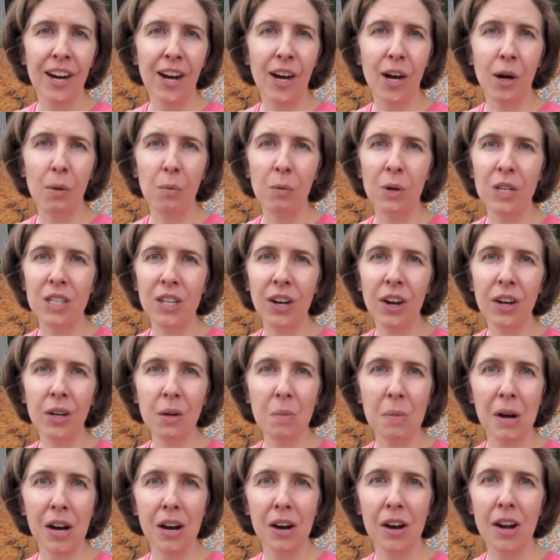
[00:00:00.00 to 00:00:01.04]
Um, we talk
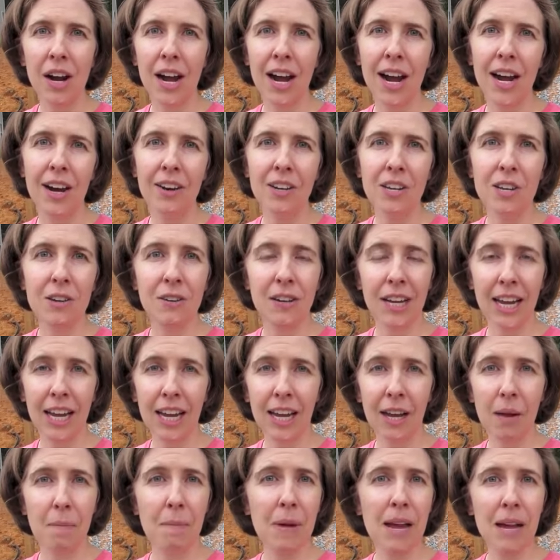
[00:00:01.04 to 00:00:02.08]
about how you
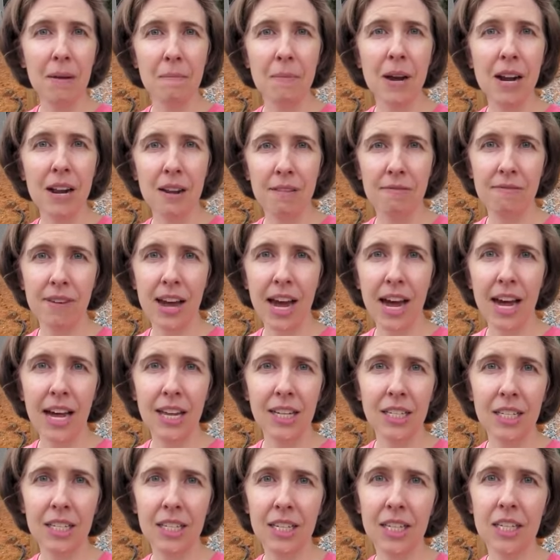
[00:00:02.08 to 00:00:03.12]
can make money
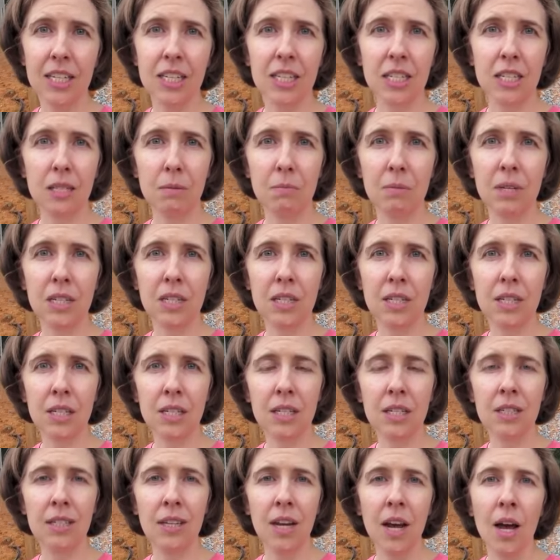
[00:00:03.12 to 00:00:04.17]
fast in this
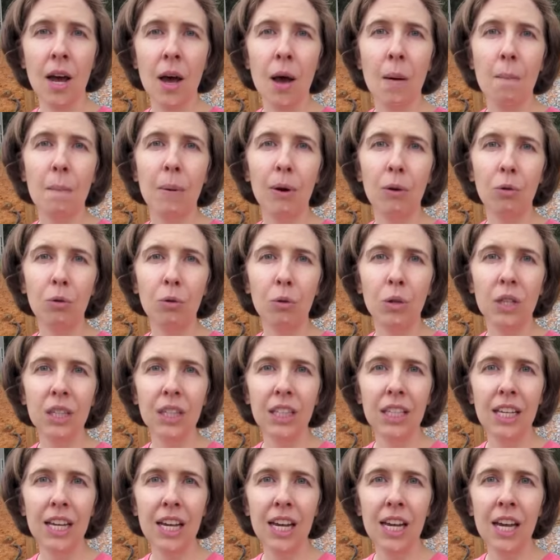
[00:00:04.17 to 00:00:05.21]
business, but
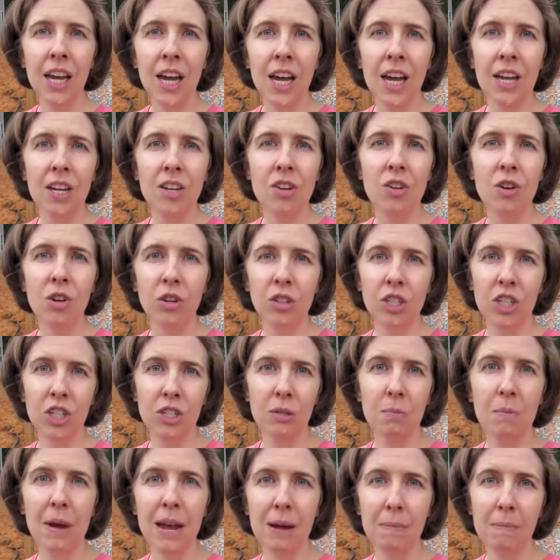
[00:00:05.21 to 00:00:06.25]
really, you don't
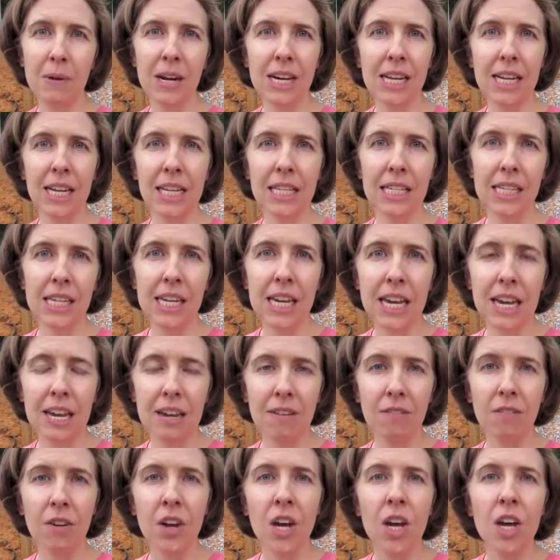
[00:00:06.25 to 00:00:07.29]
just make money and
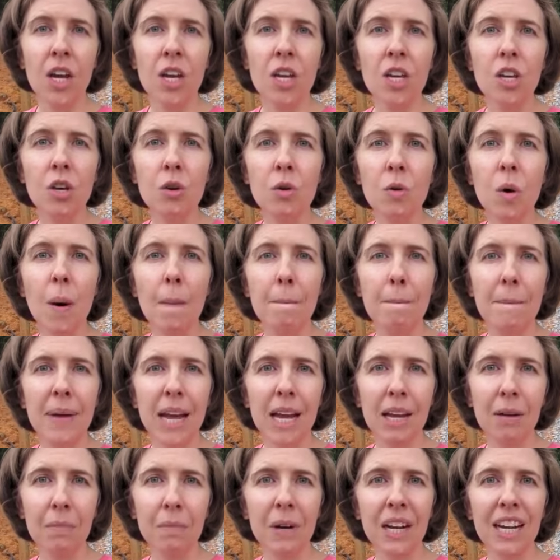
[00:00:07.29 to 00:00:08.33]
leave. You
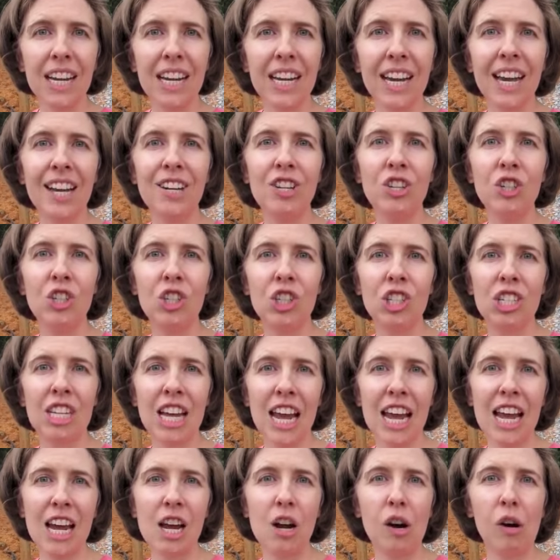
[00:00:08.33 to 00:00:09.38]
make money and you
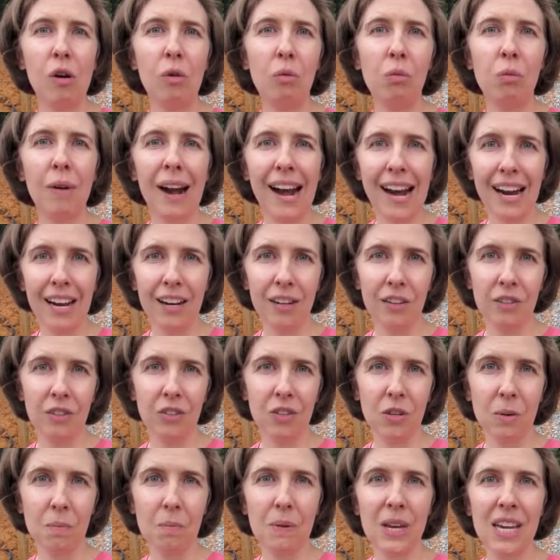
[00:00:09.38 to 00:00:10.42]
stay
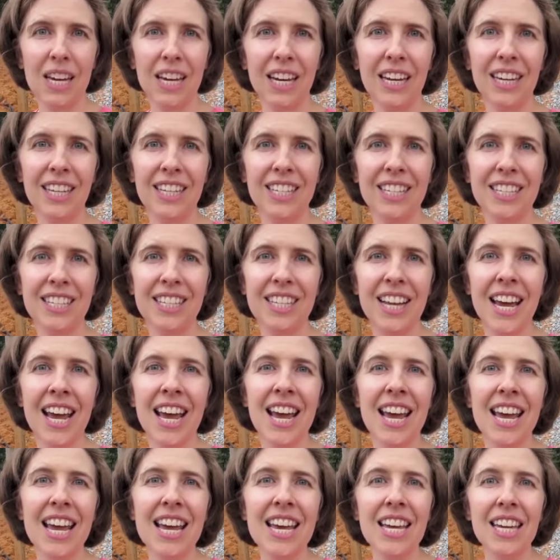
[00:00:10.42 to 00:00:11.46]
around because
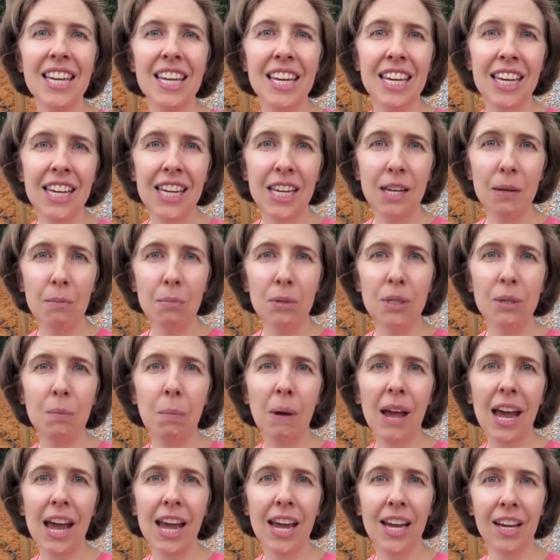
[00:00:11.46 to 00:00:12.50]
it keeps
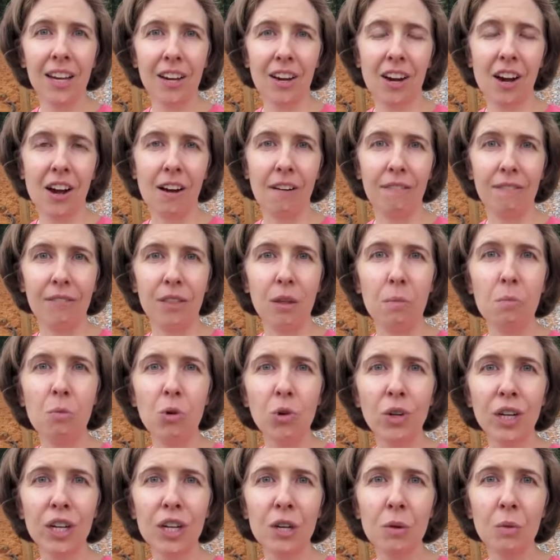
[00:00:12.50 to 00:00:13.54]
paying off. The
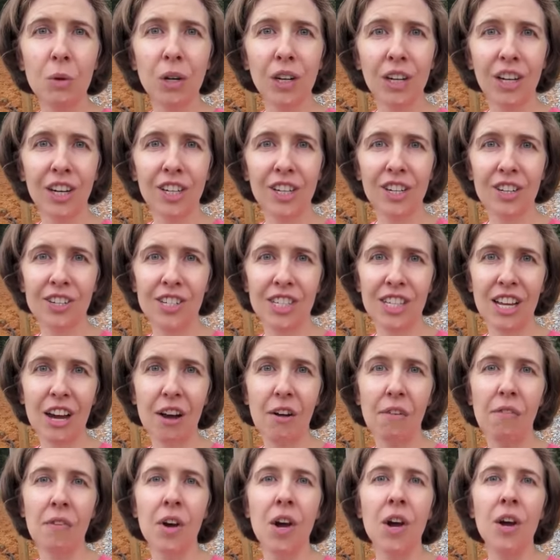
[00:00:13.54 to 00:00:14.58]
more you work on
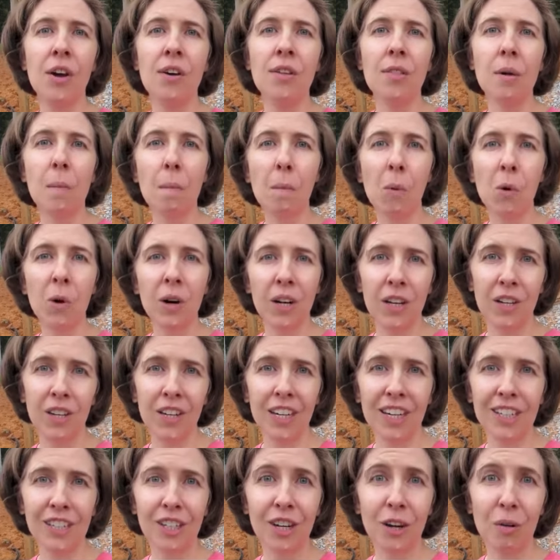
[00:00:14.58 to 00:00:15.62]
yourself, the more your
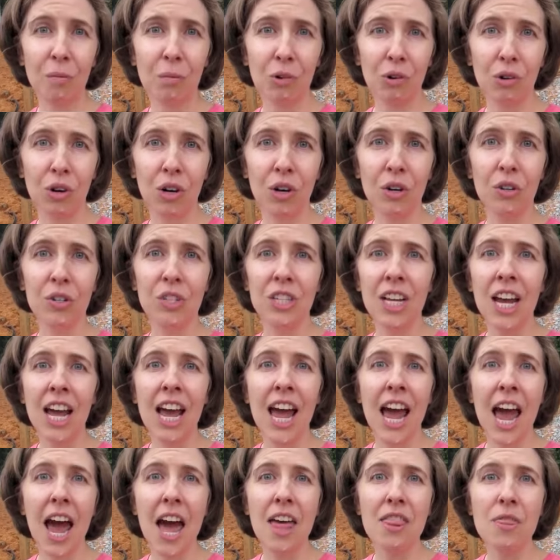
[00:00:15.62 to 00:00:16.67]
income grows,
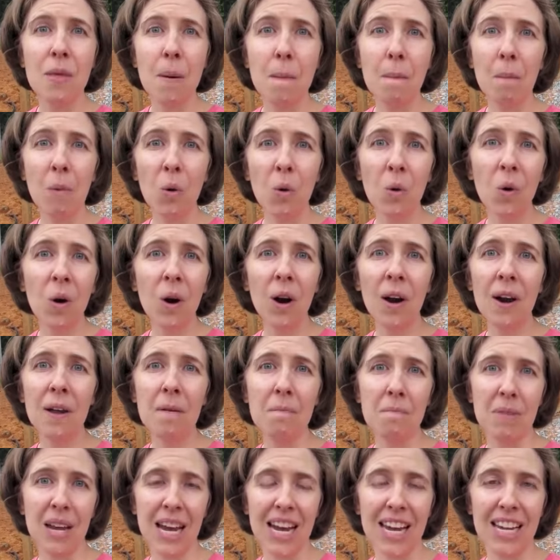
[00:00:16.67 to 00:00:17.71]
and the more
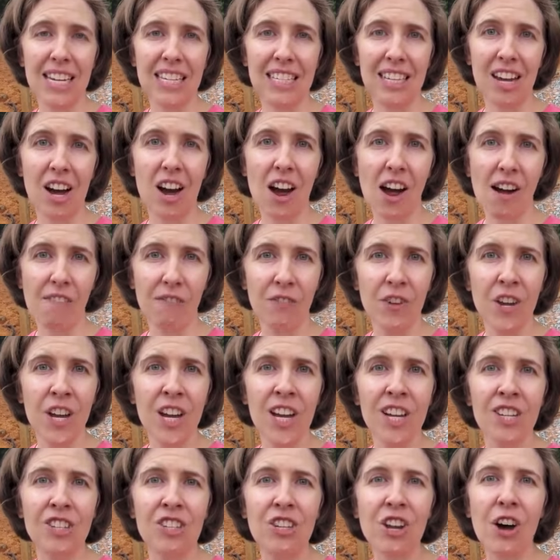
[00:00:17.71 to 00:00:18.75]
it pays off.
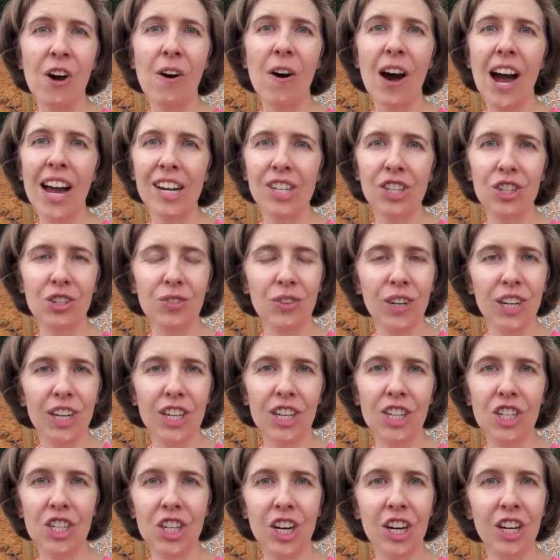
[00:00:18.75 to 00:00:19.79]
So I just
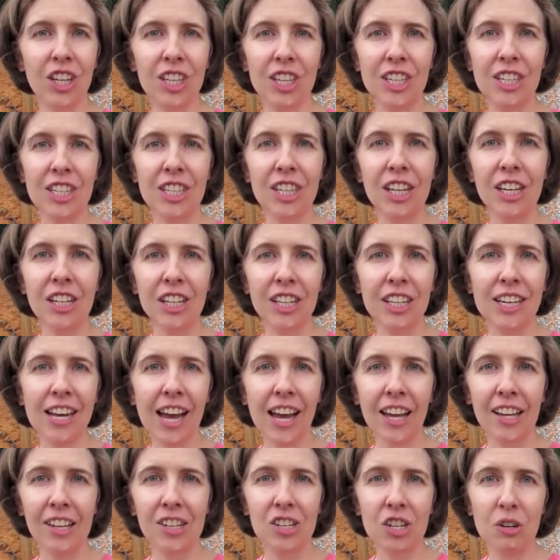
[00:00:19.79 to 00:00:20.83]
wanted to share this little
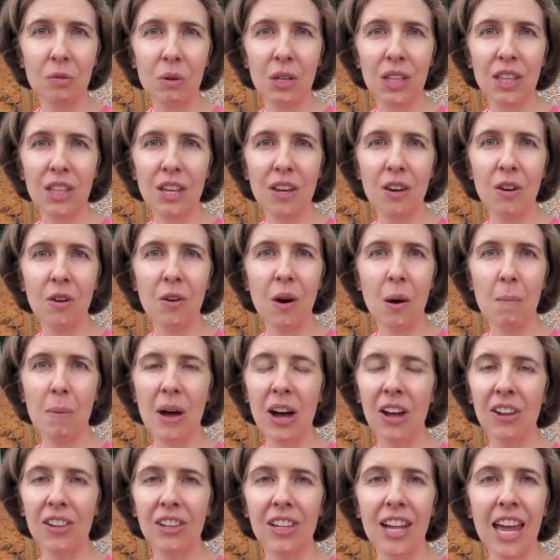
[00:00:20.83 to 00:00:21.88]
analogy with you
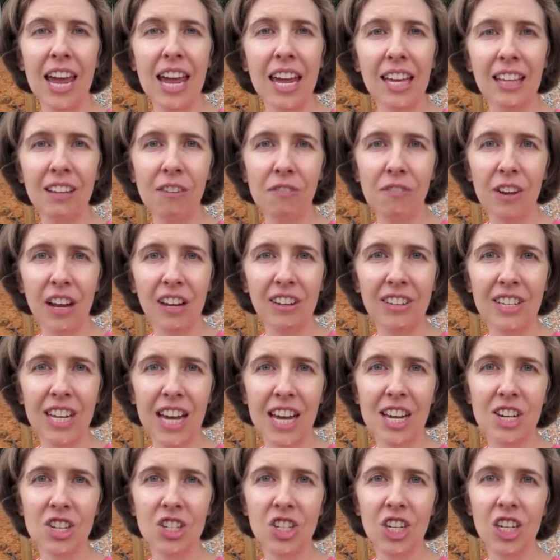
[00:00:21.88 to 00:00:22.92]
about laying the
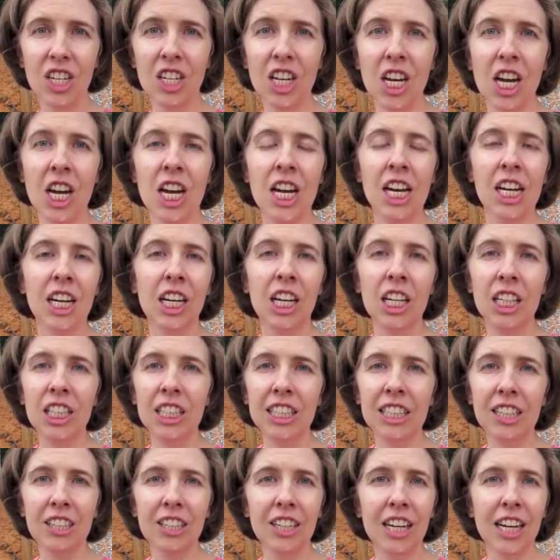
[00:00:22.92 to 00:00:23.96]
foundation,
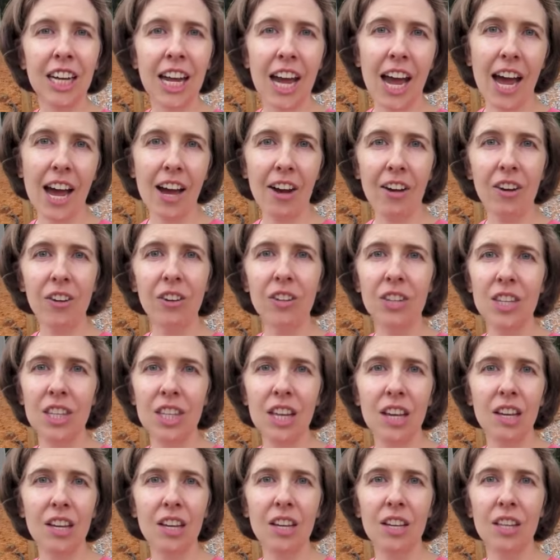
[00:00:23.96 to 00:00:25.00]
clearing out
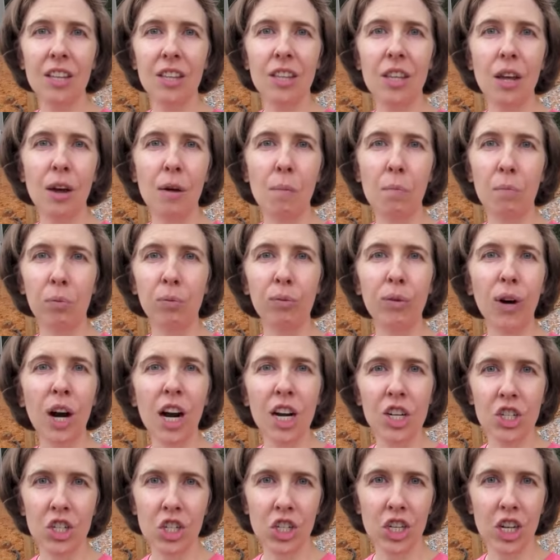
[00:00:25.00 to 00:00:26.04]
the, the
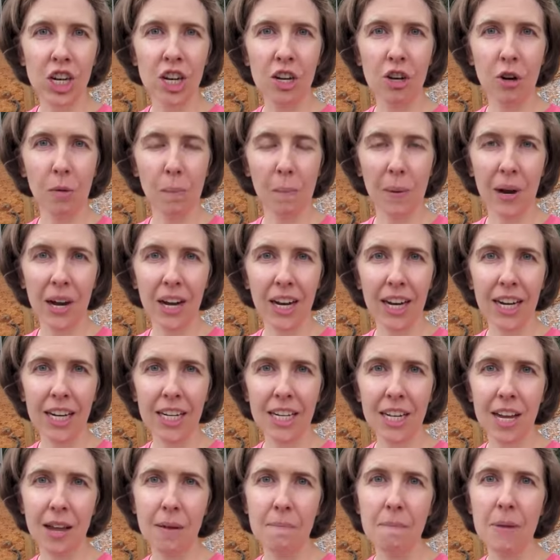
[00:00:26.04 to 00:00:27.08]
brush in your
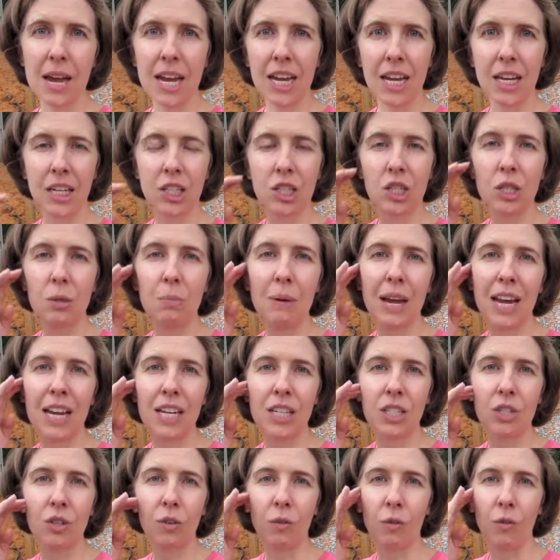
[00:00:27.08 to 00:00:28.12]
mind and making
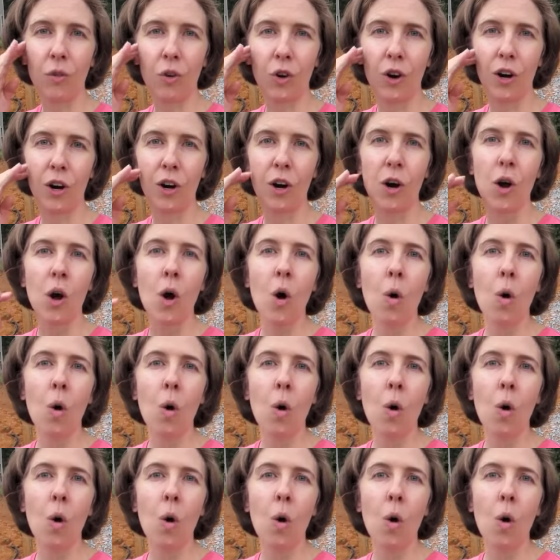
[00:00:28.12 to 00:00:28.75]
space for